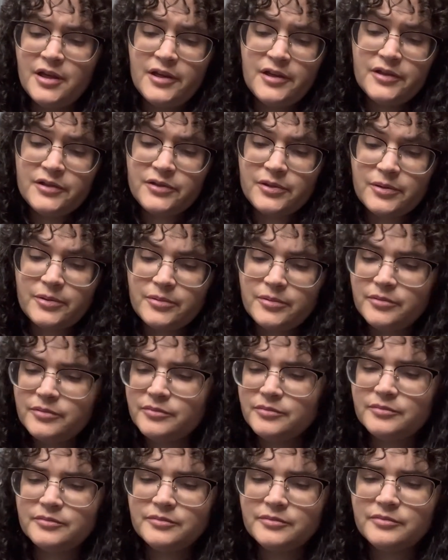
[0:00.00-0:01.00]
So
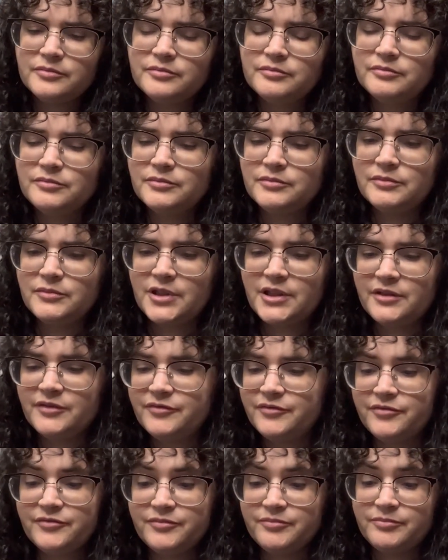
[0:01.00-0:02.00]
if
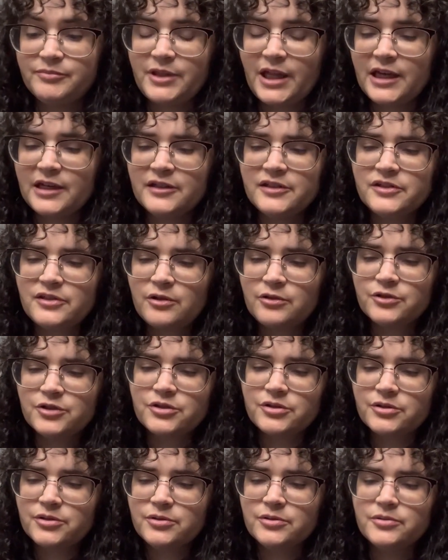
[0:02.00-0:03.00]
that is all
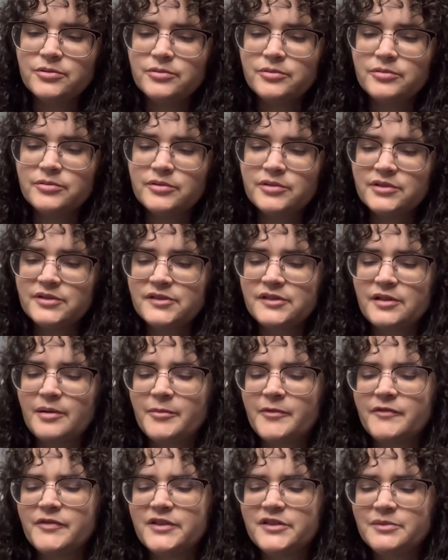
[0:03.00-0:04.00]
true, some
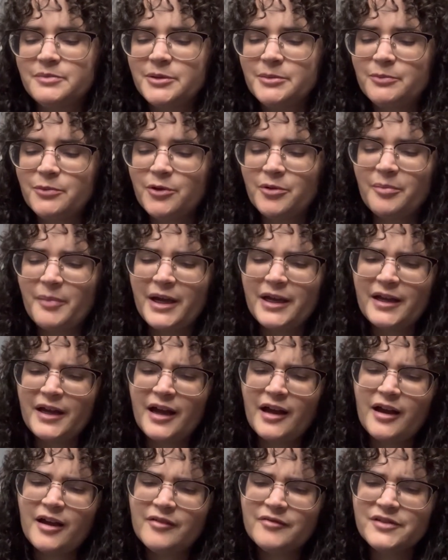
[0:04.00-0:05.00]
of these people might
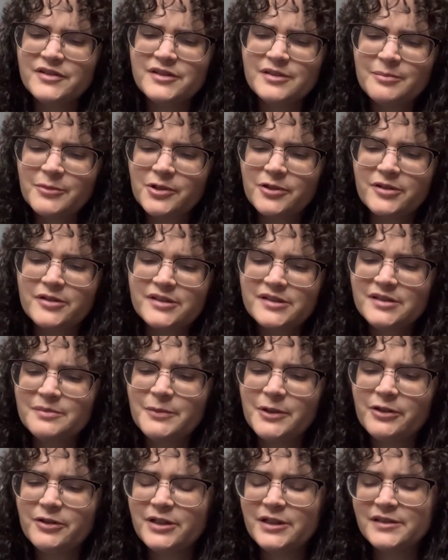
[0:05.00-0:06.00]
have similar
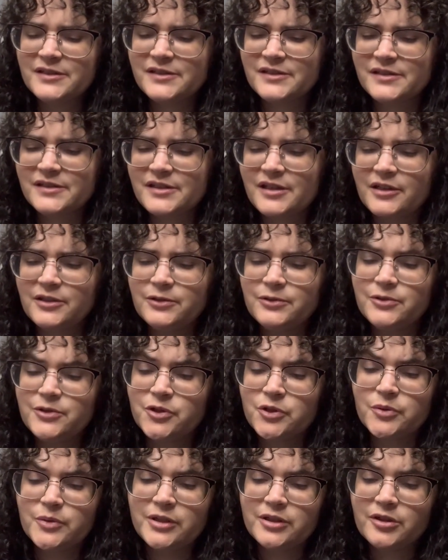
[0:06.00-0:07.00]
experiences that you
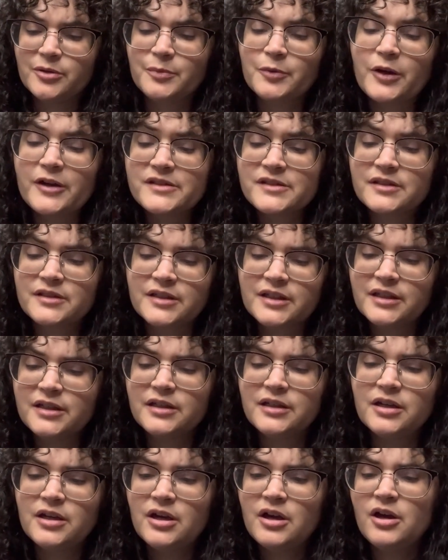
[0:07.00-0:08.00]
do, either
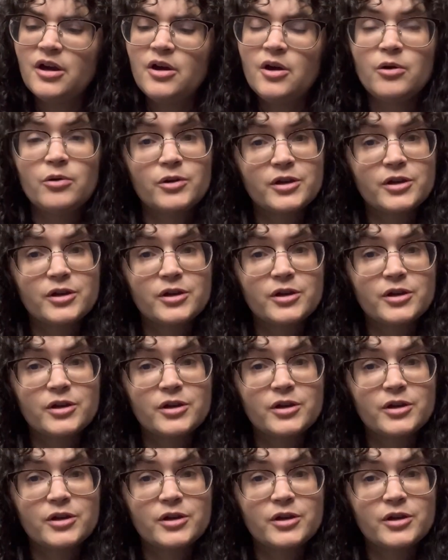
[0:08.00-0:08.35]
presently or